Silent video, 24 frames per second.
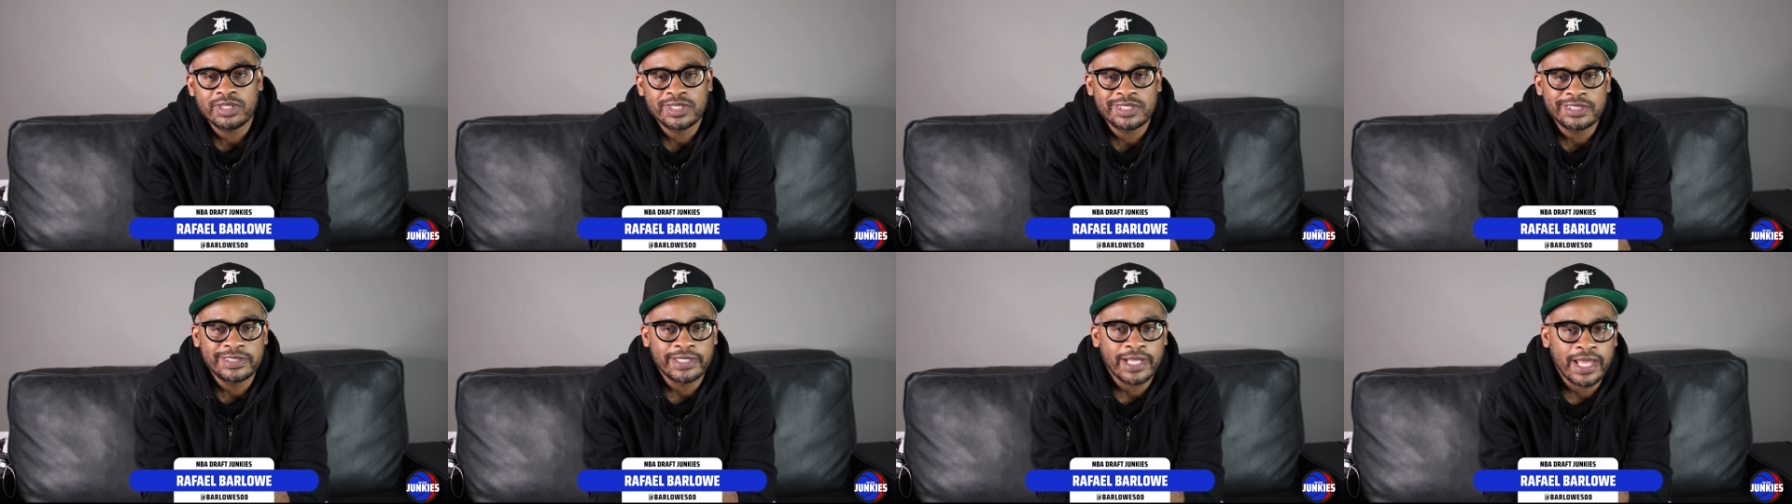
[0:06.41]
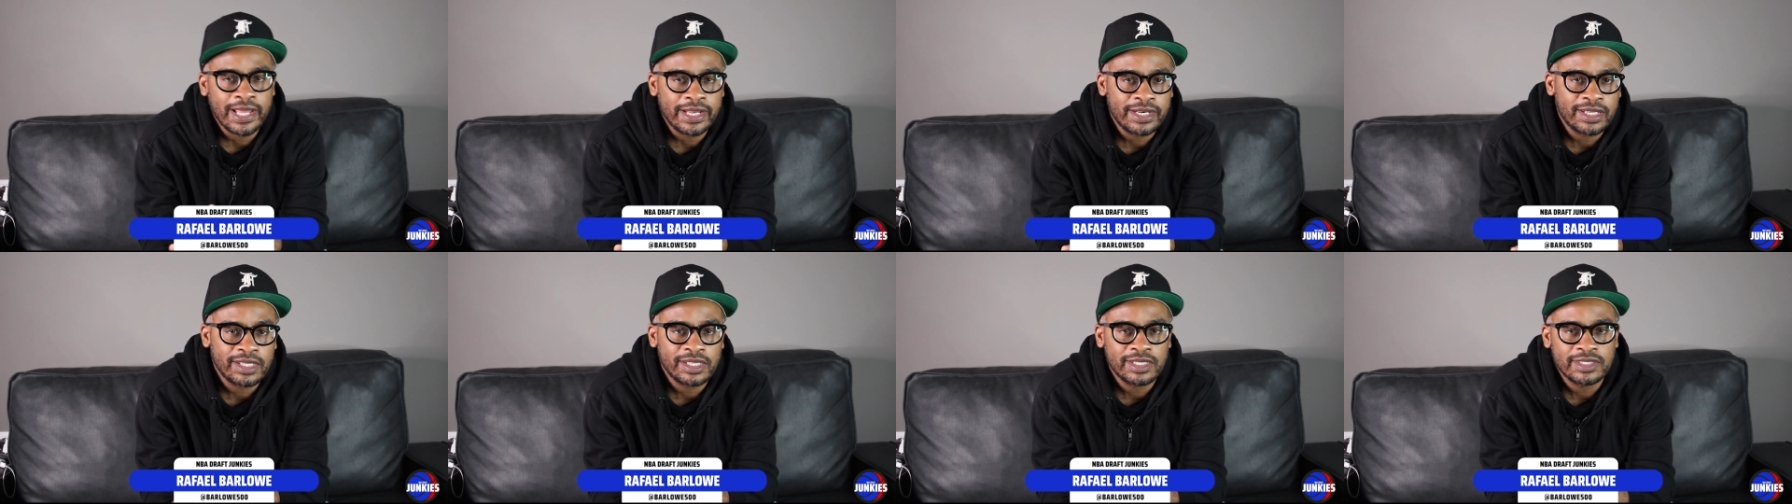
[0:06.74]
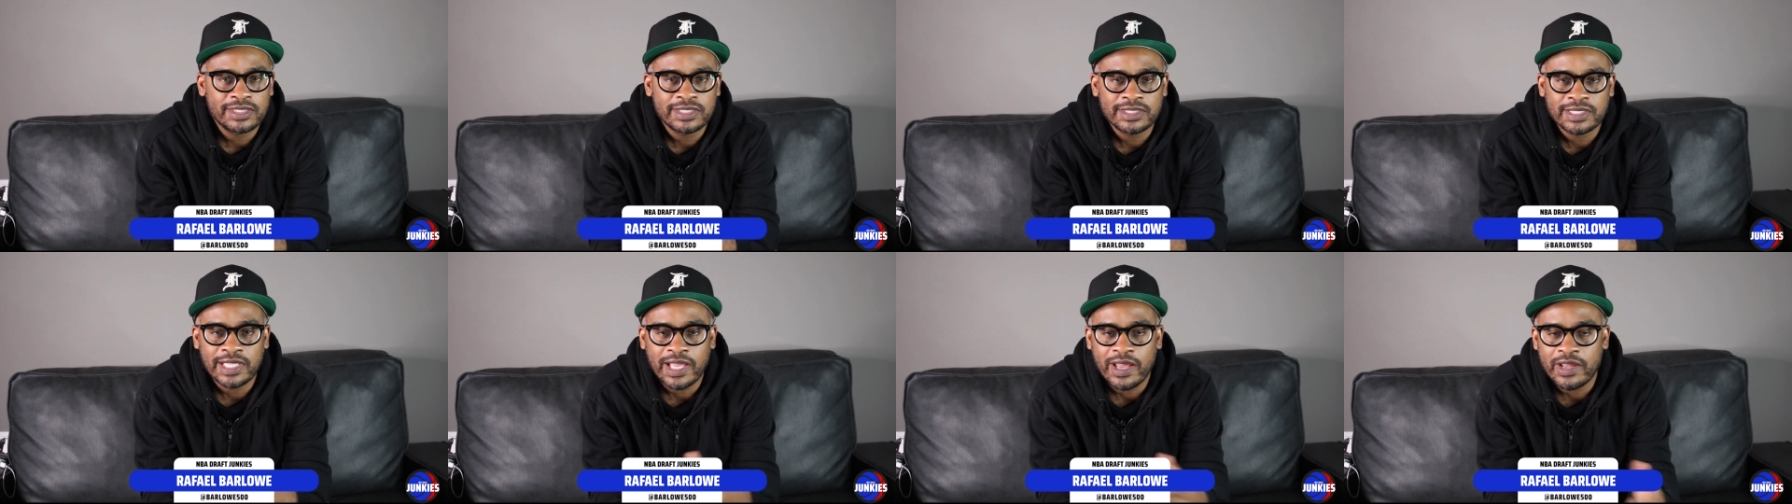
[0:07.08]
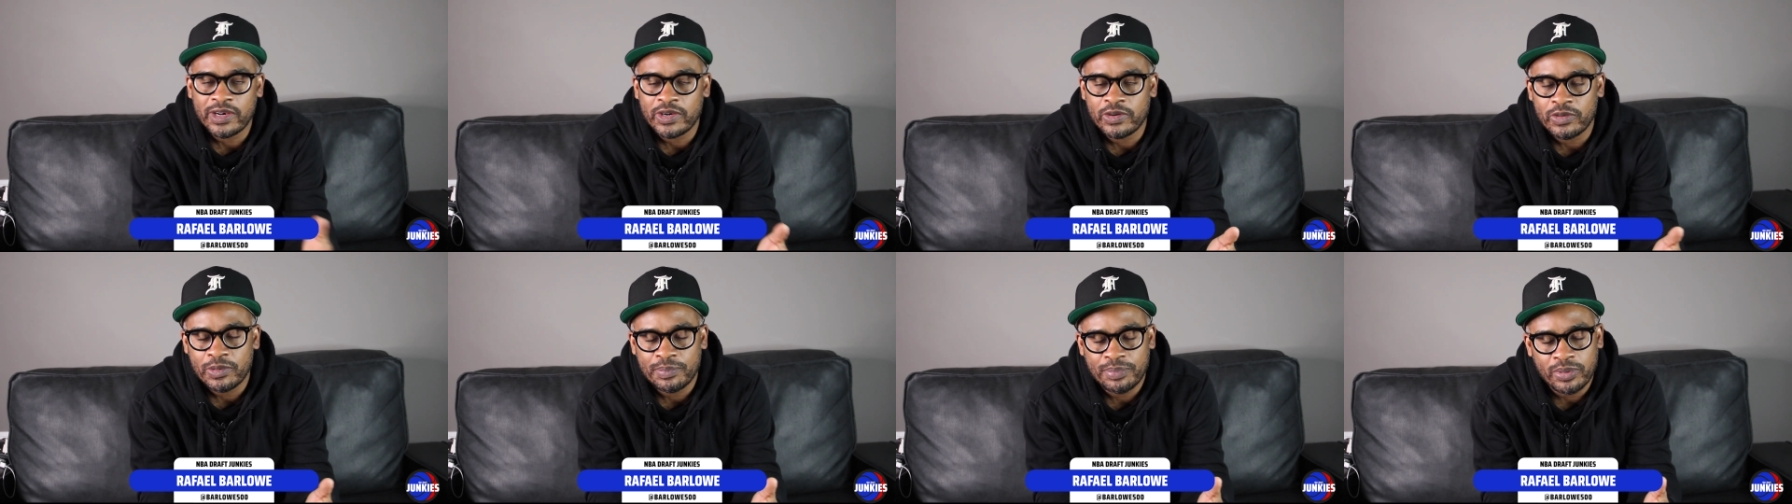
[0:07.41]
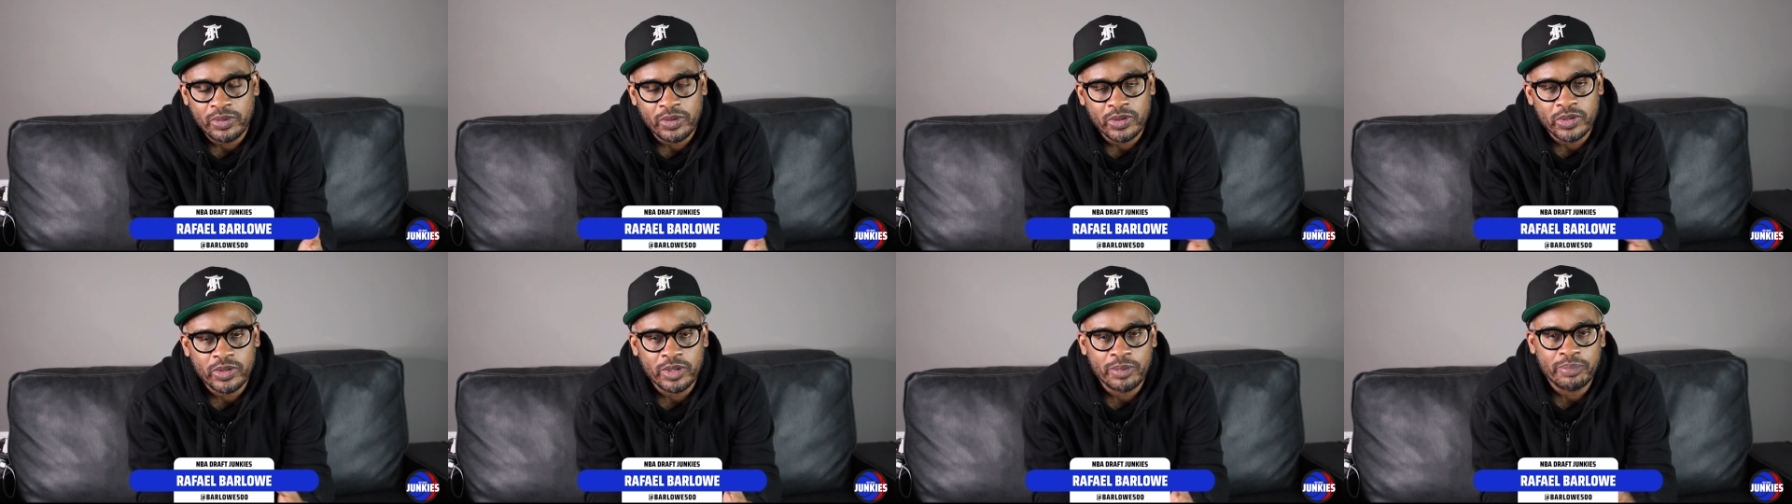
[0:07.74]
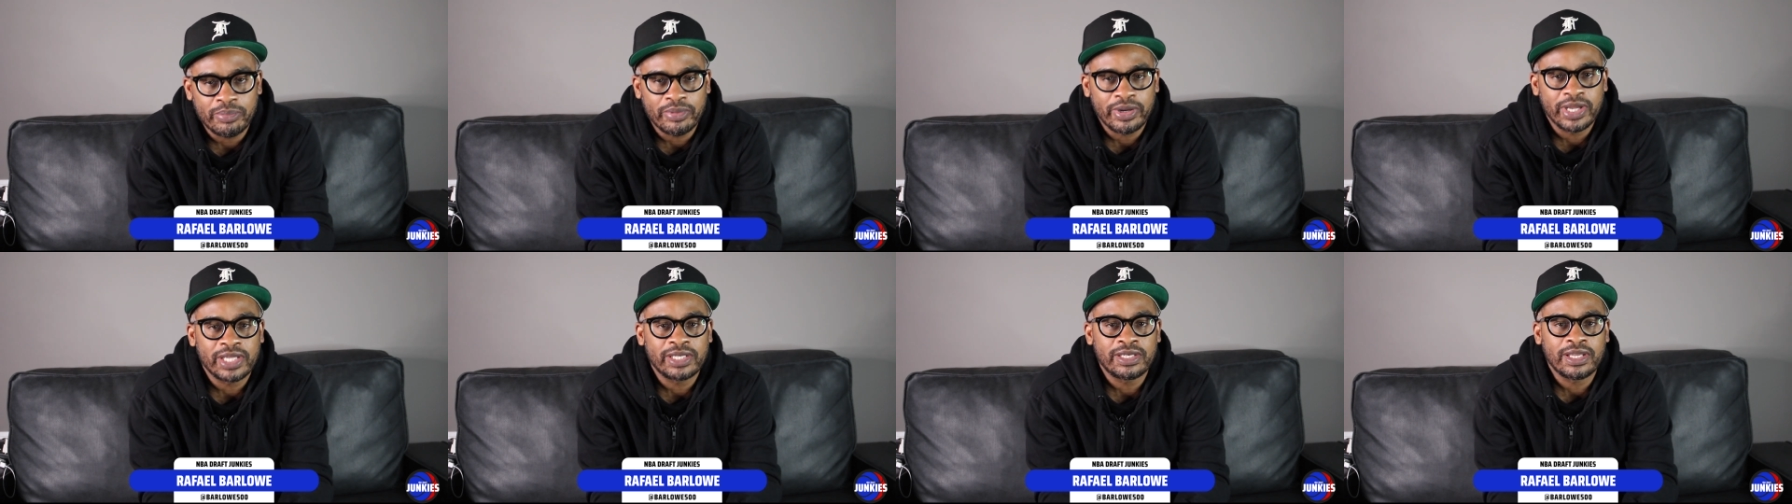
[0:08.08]
It's not a scouting report or a
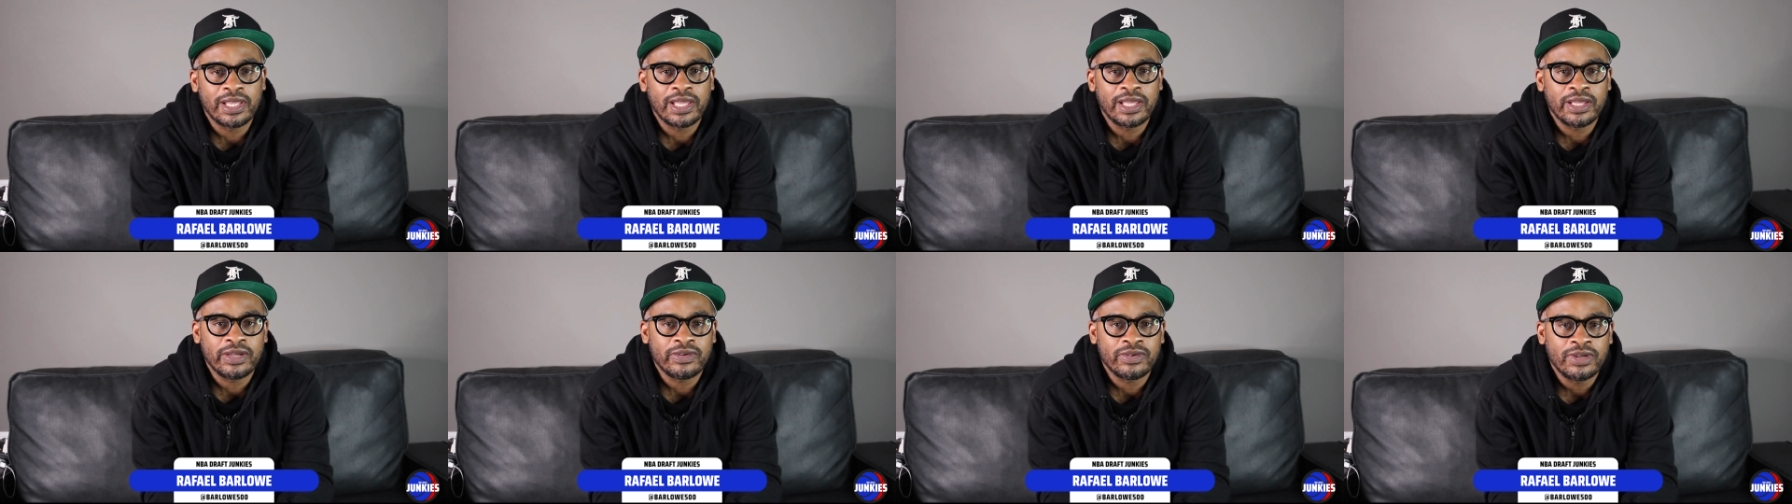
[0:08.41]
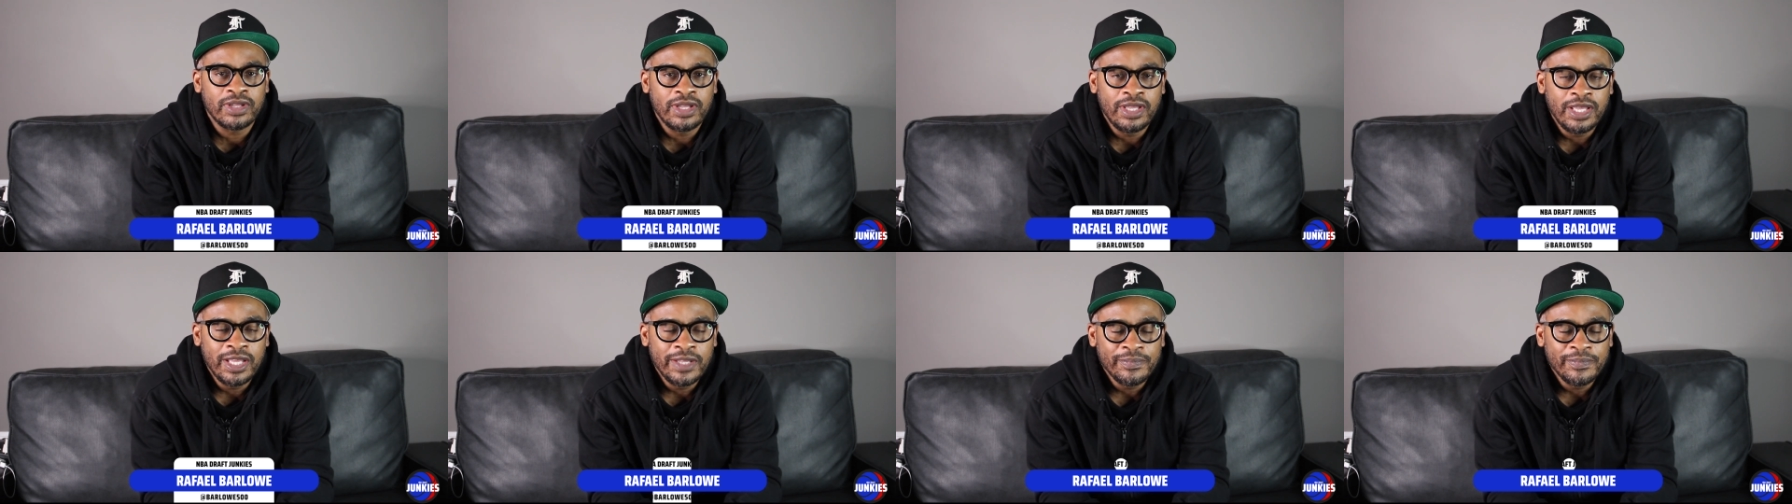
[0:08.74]
breakdown.